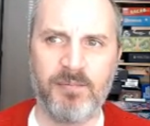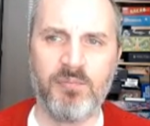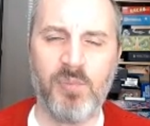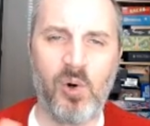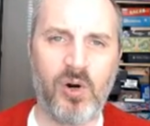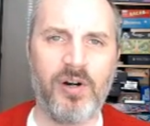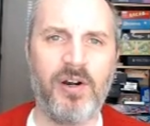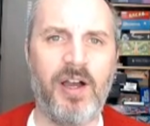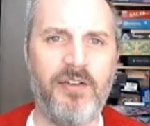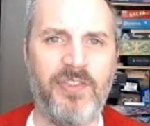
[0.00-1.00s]
more
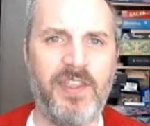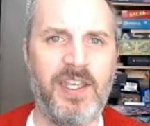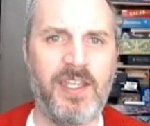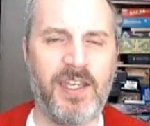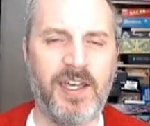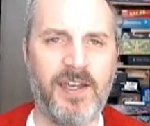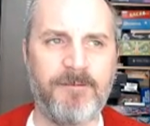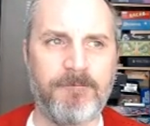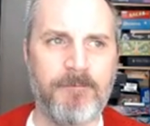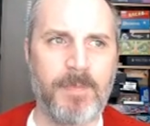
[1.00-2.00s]
of the
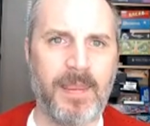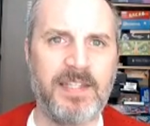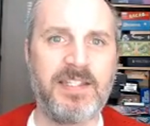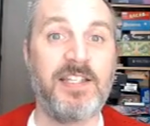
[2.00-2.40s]
it's